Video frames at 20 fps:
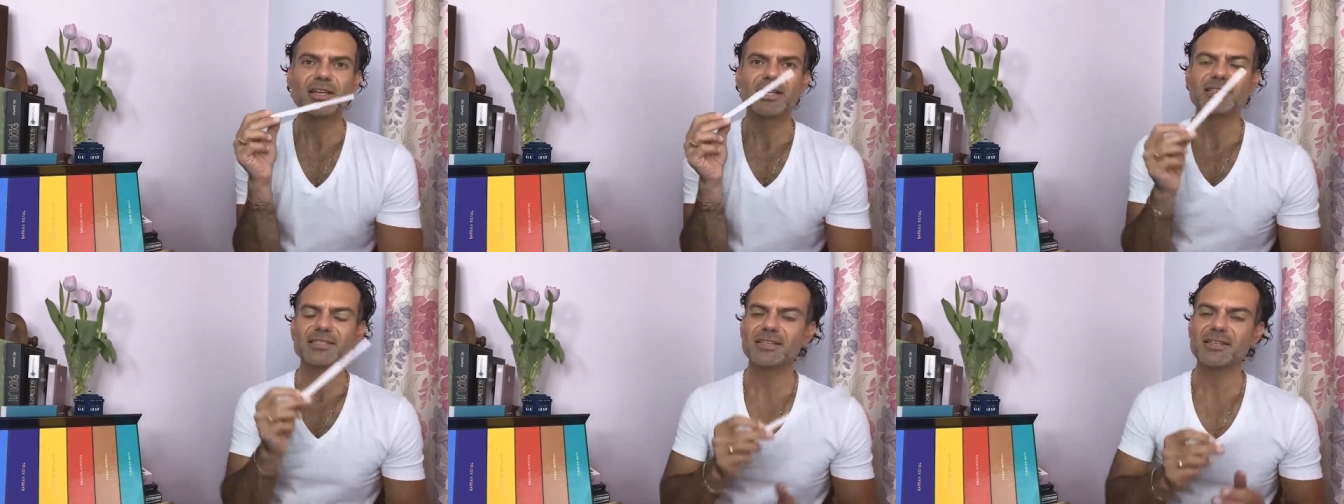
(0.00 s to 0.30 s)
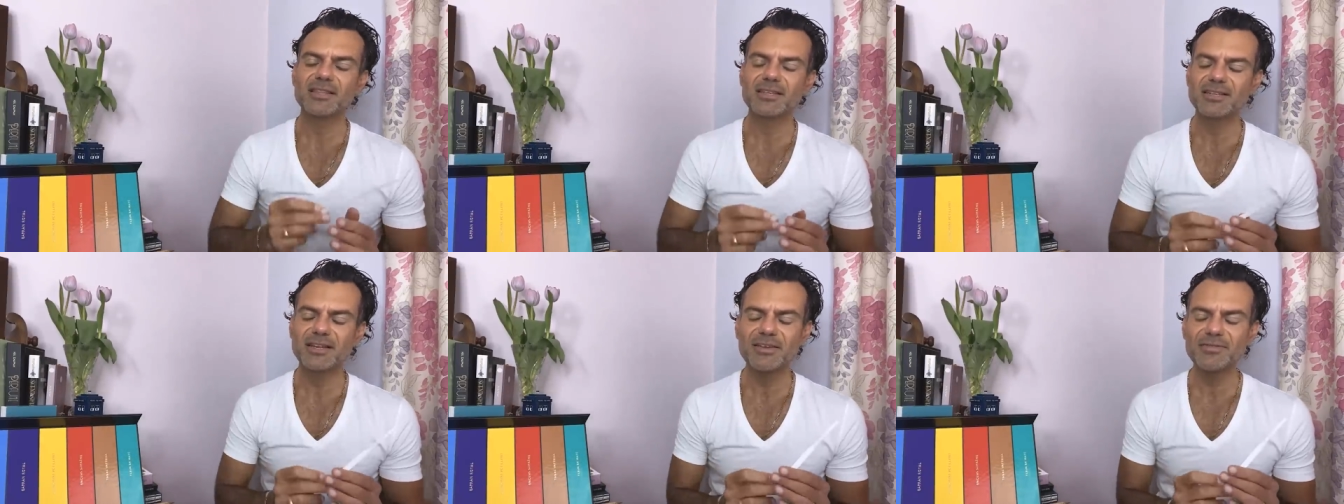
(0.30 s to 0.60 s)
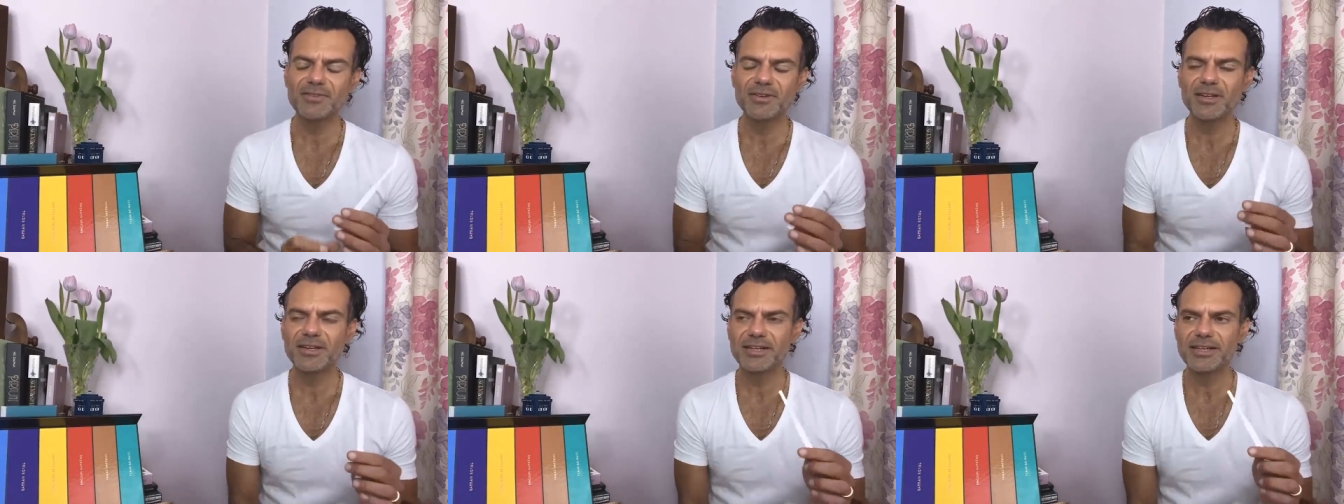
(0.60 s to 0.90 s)
is that they're
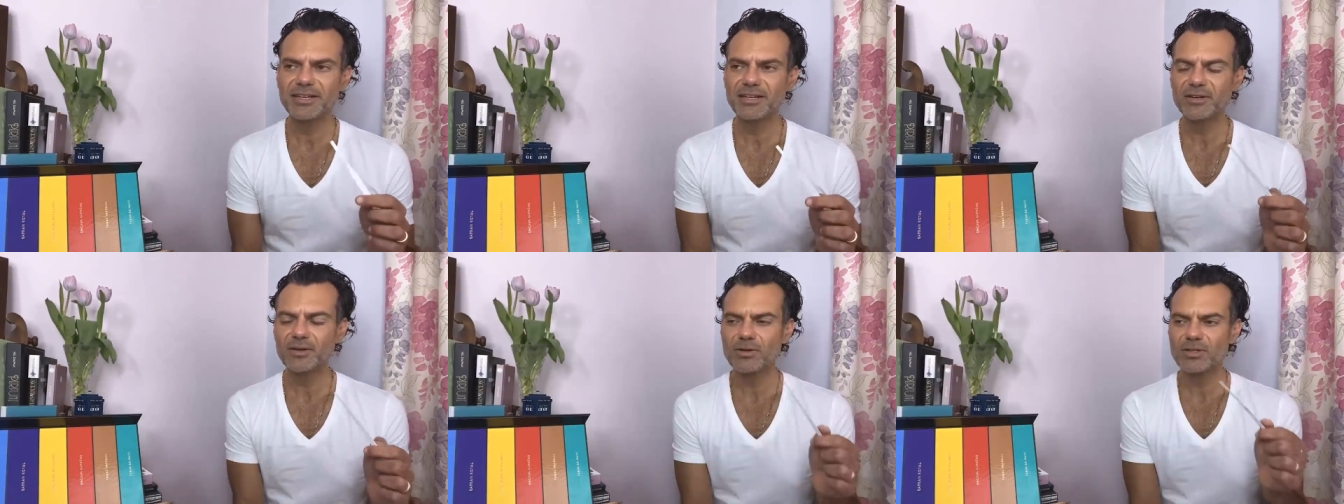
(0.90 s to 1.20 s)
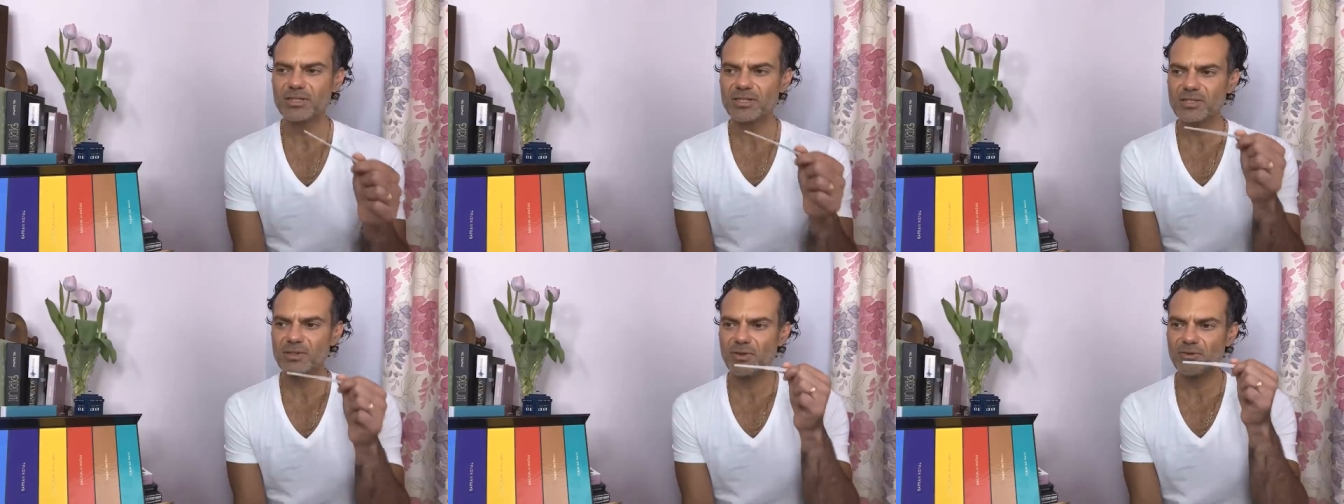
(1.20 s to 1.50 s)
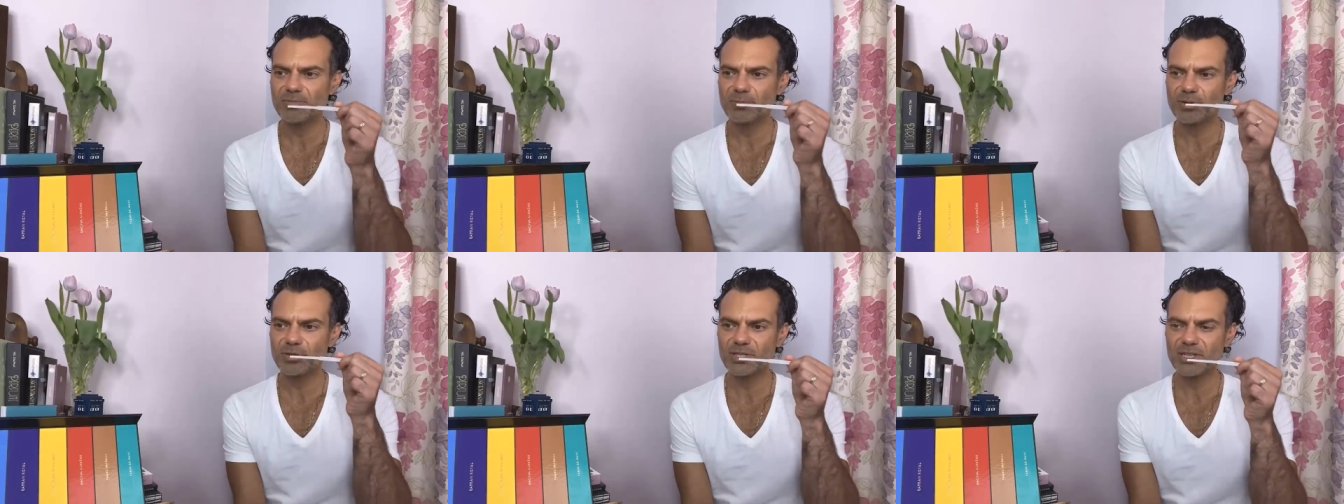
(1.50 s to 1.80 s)
definitely not as
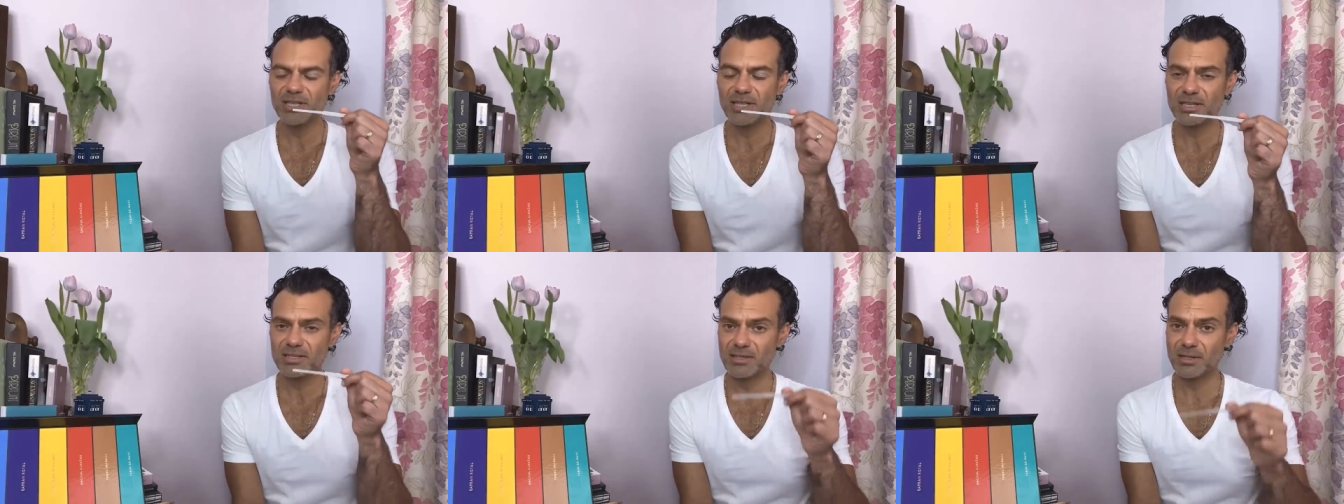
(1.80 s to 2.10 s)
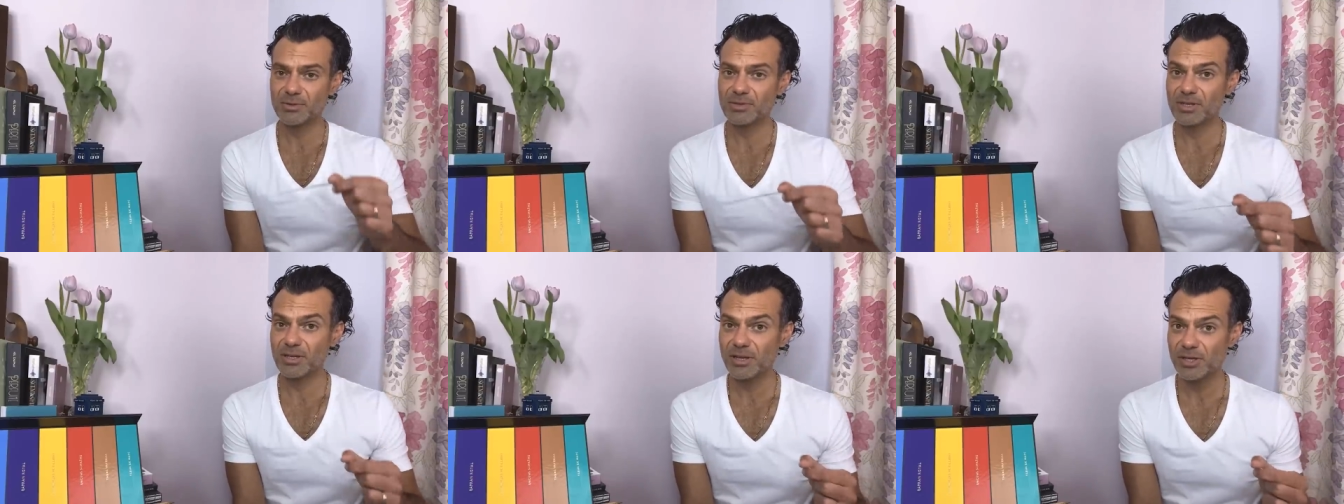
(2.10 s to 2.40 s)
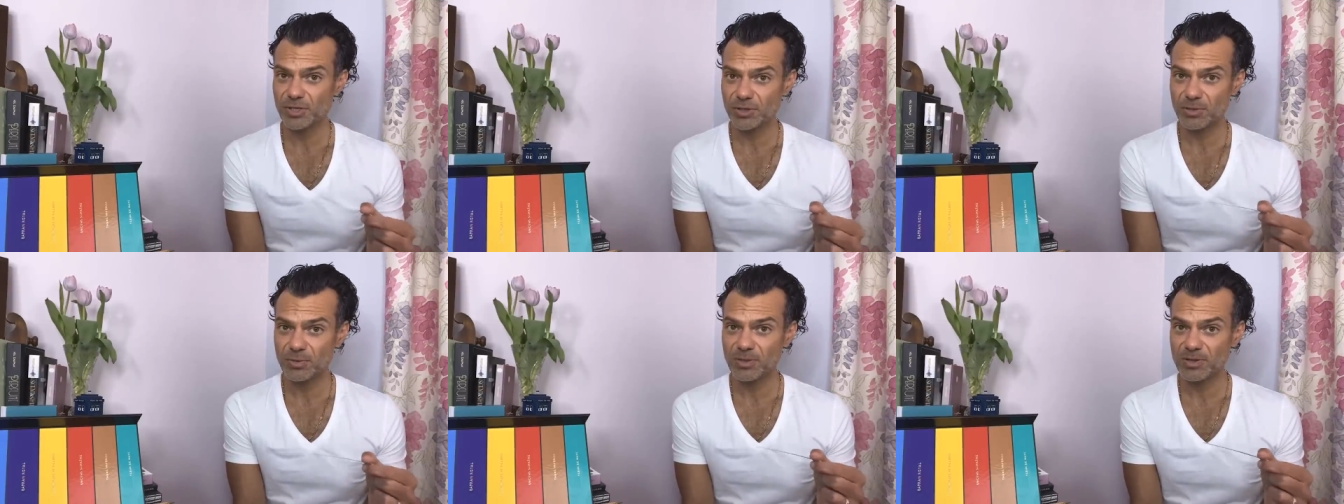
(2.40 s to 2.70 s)
off-putting as those
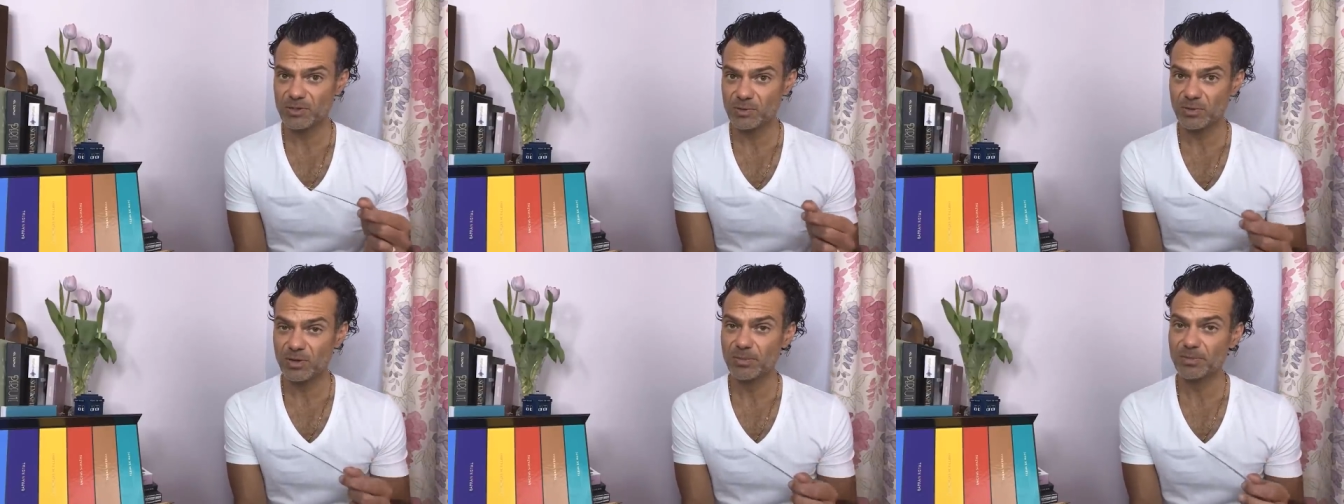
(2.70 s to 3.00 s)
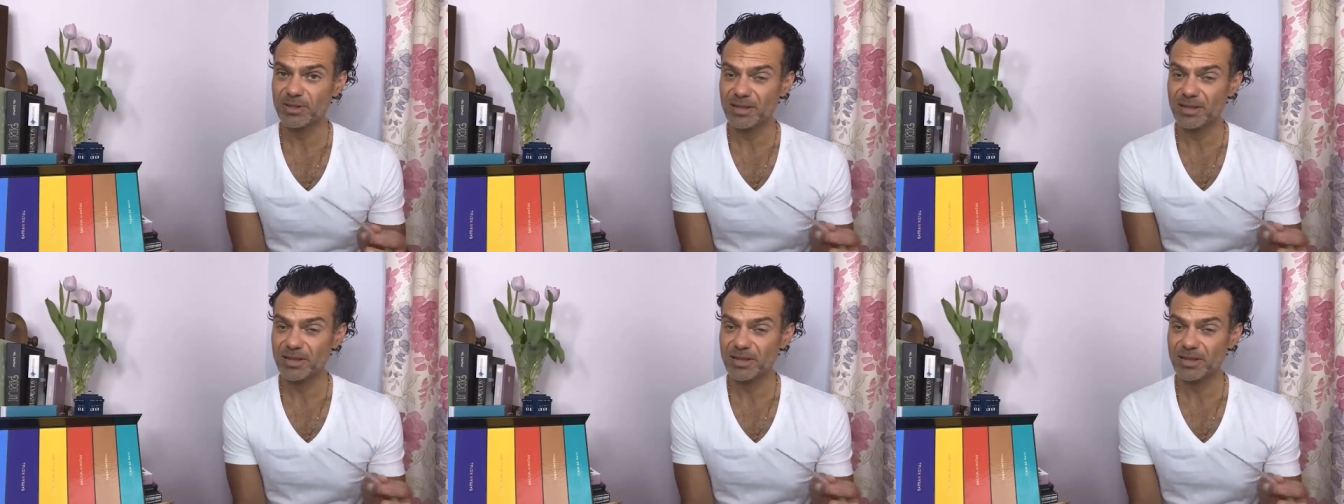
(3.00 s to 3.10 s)
initial ones were.